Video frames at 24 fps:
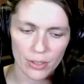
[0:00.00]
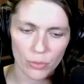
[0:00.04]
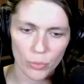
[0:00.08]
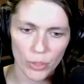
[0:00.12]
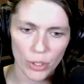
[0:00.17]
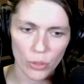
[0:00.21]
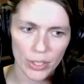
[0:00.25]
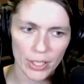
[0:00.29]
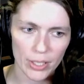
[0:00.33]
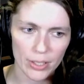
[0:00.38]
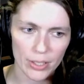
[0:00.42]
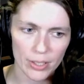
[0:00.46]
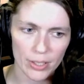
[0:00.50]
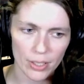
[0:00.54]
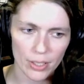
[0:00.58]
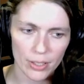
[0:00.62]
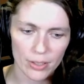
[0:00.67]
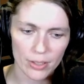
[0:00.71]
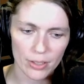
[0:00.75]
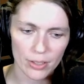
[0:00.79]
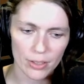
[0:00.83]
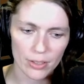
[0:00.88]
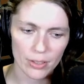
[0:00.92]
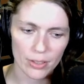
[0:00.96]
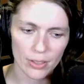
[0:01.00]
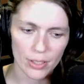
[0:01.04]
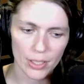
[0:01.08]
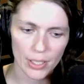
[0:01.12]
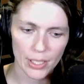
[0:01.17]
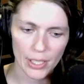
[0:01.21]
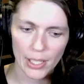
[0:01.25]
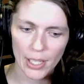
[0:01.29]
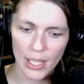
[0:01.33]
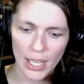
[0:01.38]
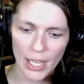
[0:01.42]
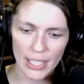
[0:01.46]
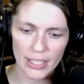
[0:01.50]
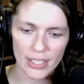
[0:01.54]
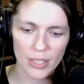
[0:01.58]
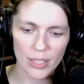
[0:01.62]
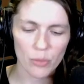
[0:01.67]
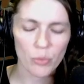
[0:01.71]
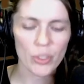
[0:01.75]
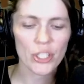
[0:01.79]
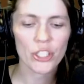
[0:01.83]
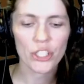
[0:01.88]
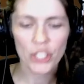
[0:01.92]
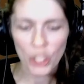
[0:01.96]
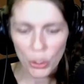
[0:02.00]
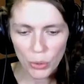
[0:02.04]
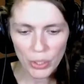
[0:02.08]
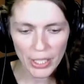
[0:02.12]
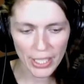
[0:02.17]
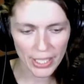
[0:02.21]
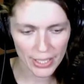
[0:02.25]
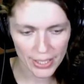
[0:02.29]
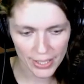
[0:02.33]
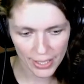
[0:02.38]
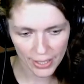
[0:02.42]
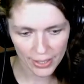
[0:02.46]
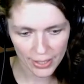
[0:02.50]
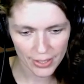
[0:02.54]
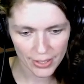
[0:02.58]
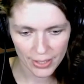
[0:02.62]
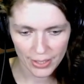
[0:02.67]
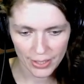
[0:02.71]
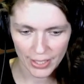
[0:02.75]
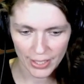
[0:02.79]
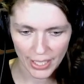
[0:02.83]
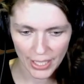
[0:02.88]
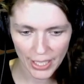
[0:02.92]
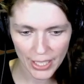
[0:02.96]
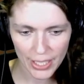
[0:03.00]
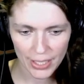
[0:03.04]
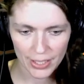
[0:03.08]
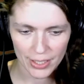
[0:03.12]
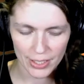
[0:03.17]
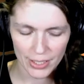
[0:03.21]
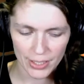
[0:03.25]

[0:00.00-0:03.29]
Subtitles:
We don't need a 6th. I said we don't need a 6th. Dang it.